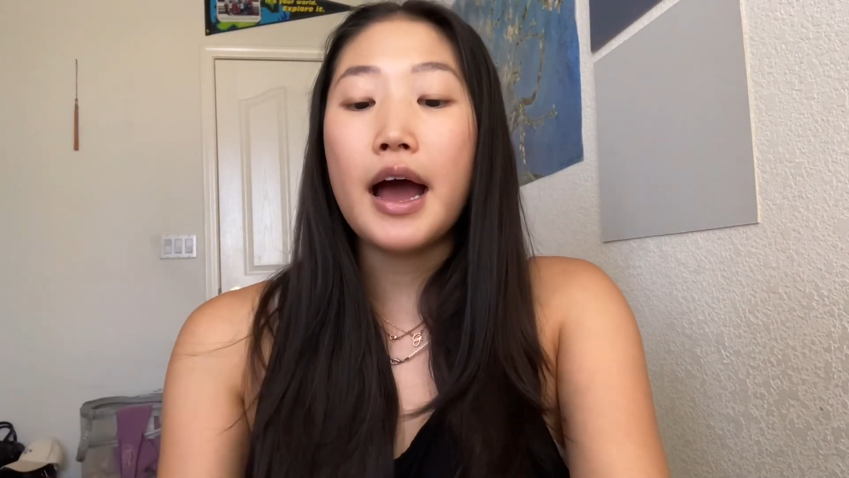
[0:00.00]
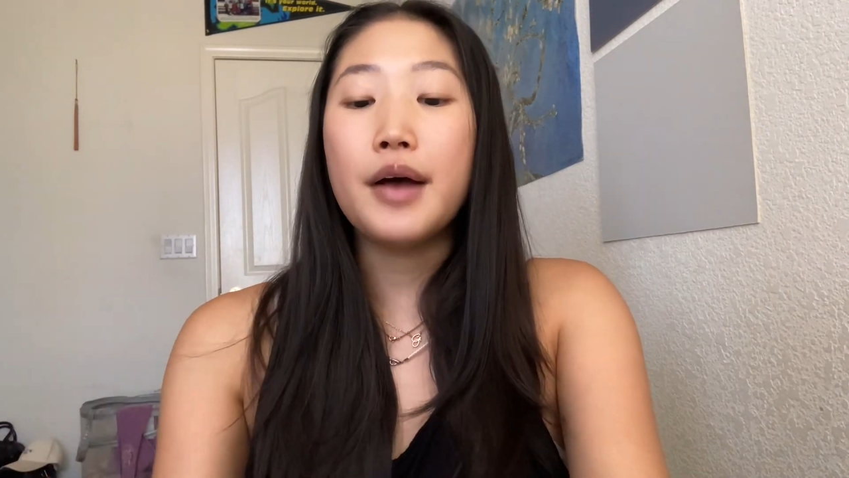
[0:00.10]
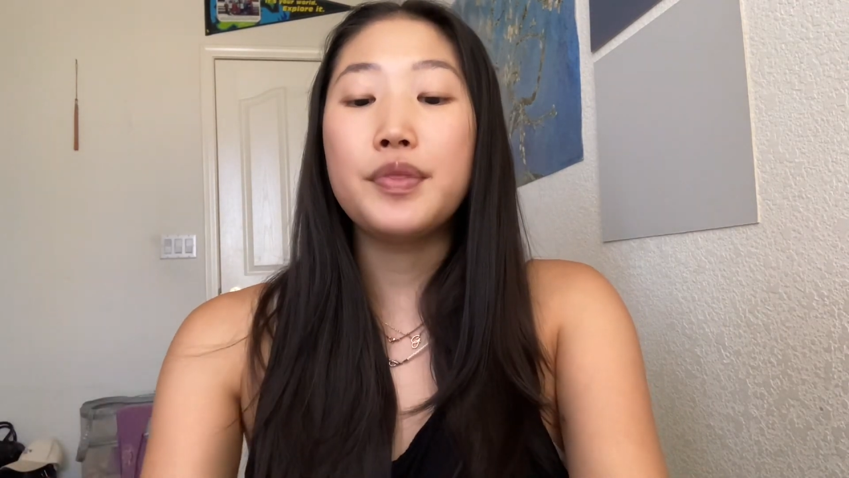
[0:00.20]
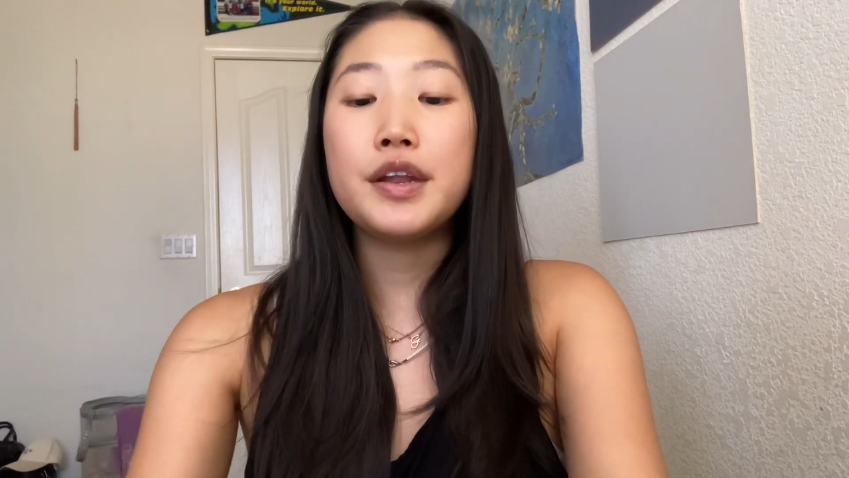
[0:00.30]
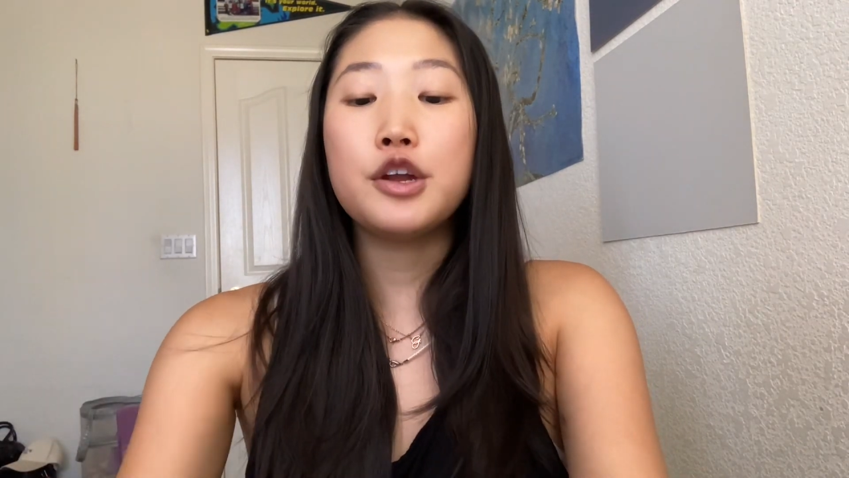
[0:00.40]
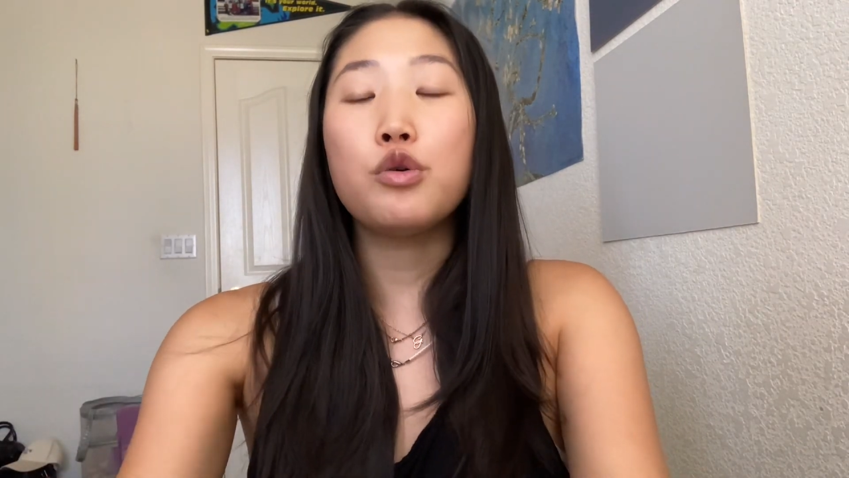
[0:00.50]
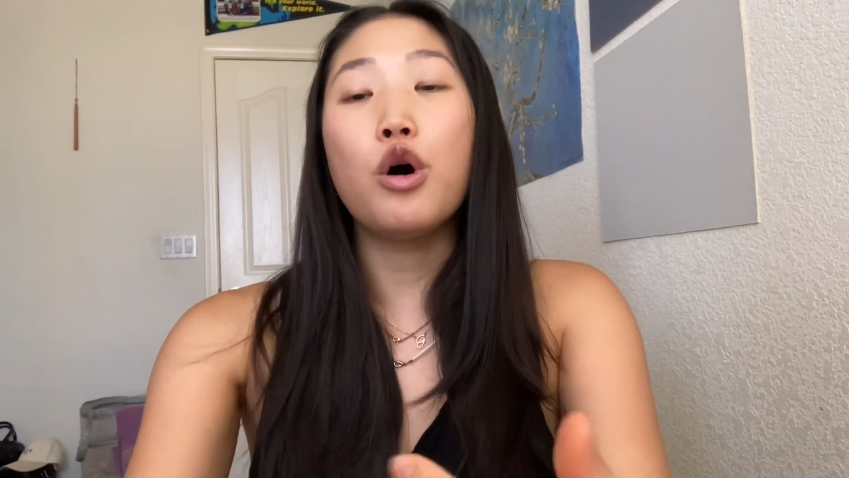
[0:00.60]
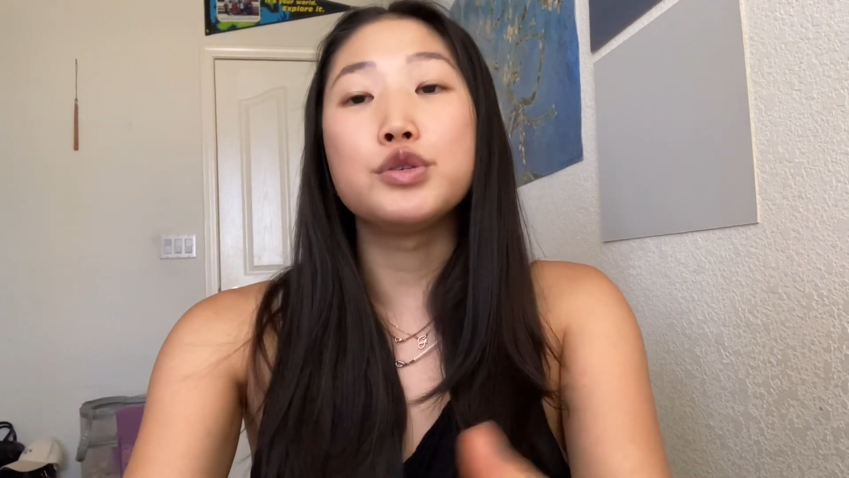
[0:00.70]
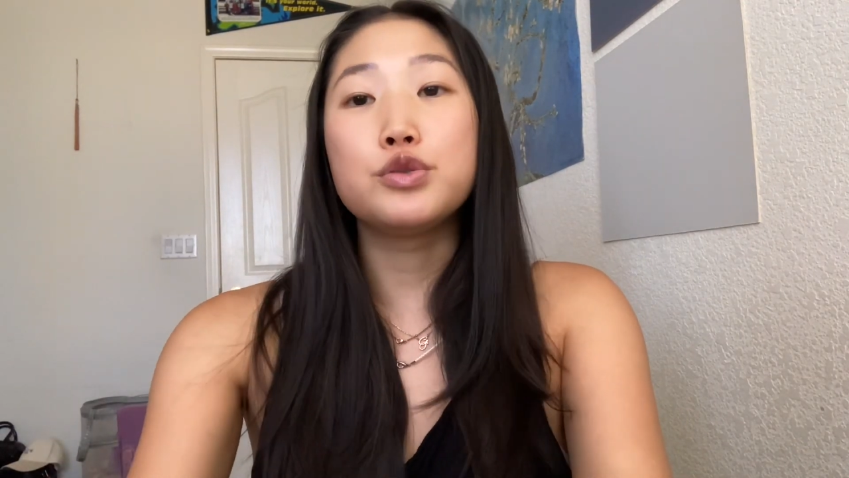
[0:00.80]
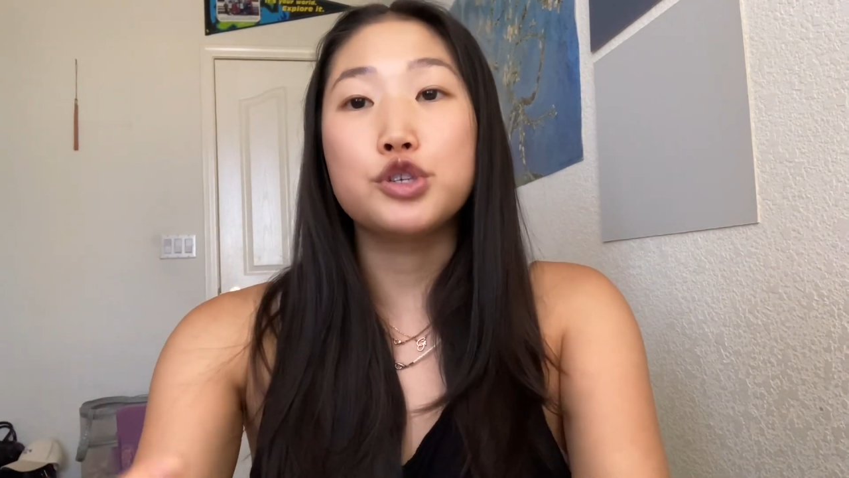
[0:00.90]
And then it'll
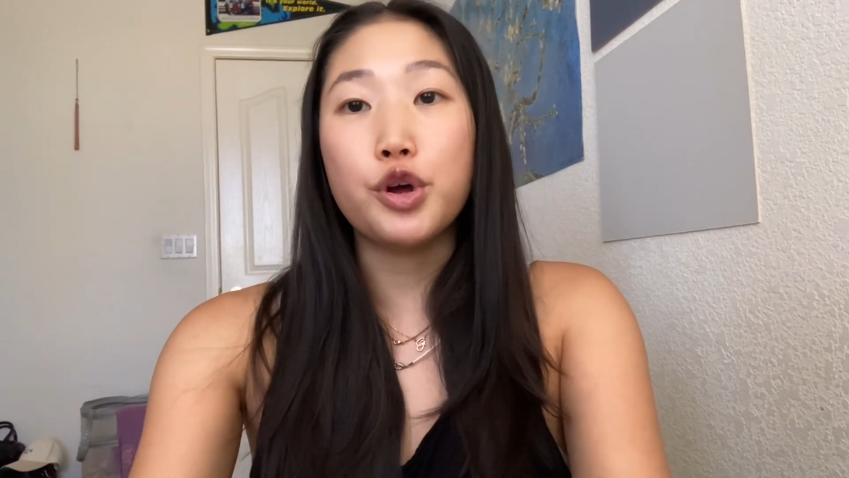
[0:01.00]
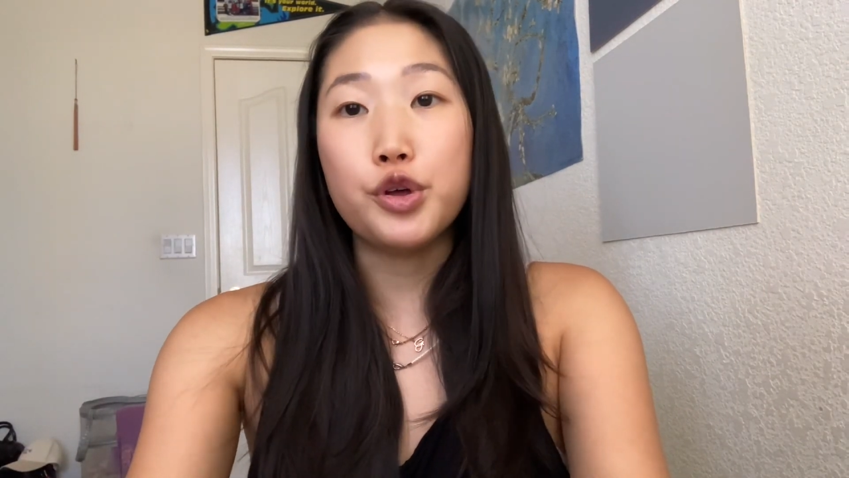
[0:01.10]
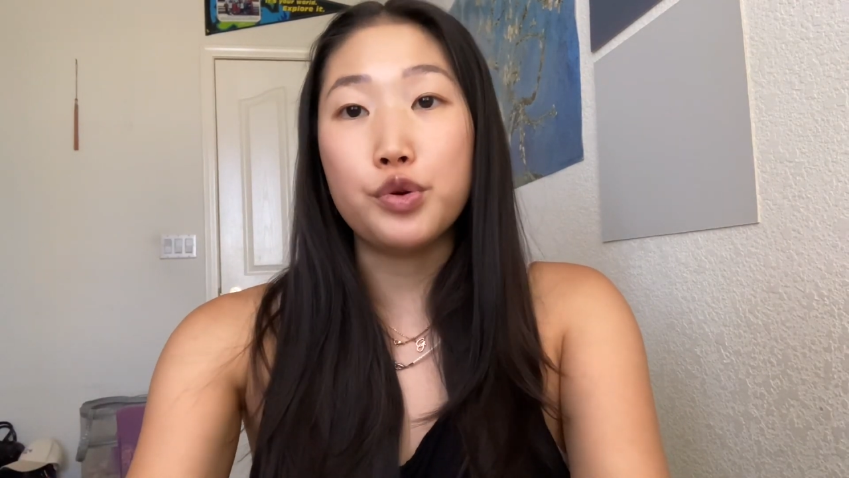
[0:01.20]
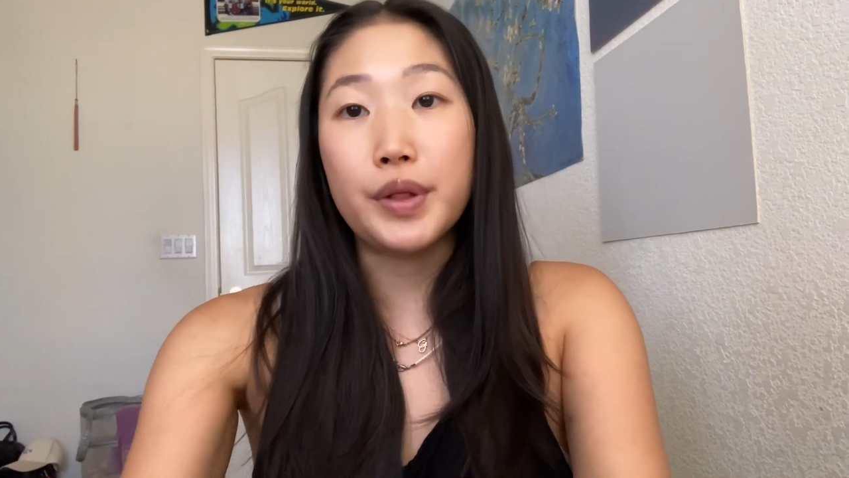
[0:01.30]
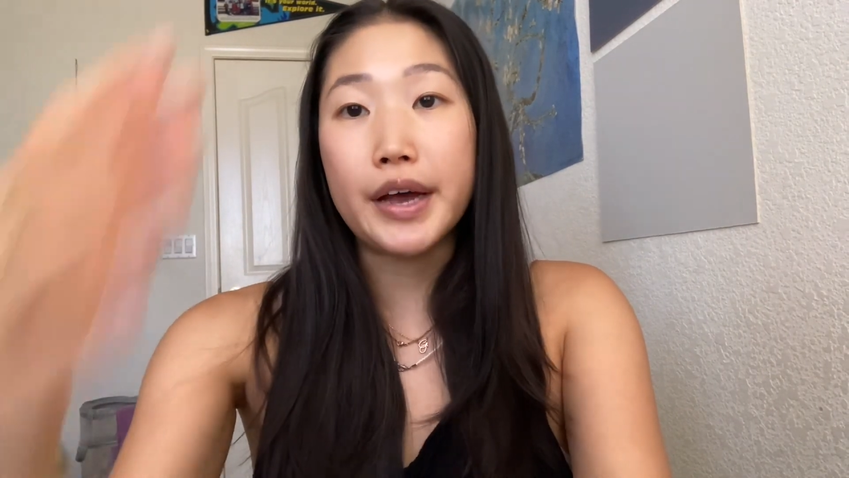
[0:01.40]
also show you